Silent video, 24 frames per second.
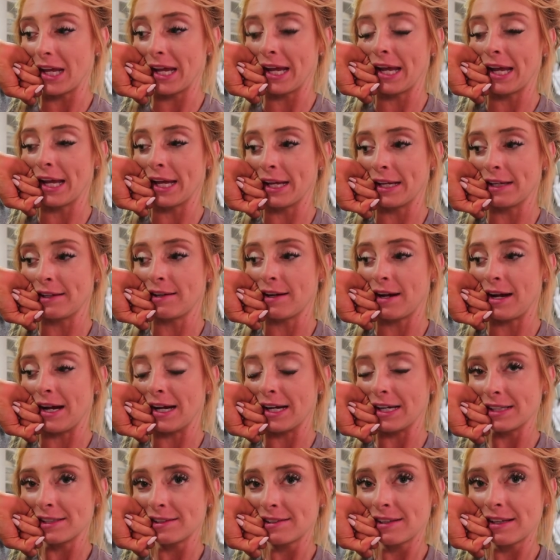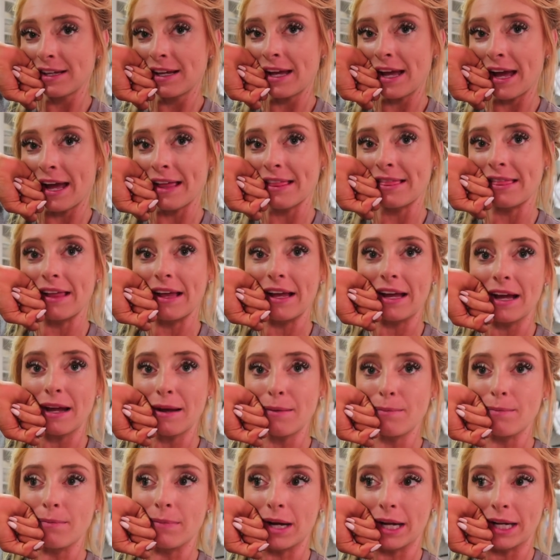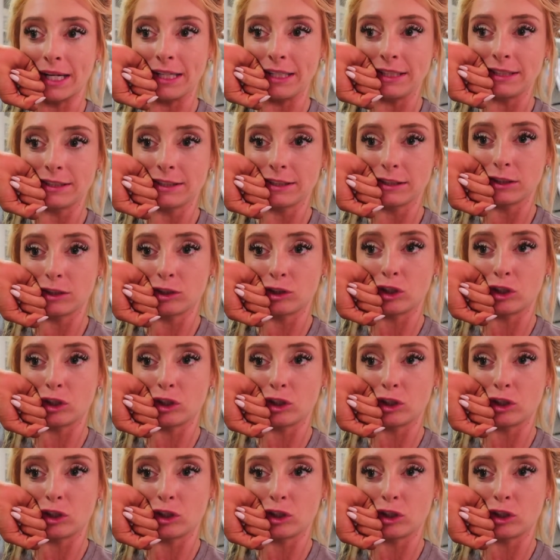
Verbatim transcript: And honestly, I think I might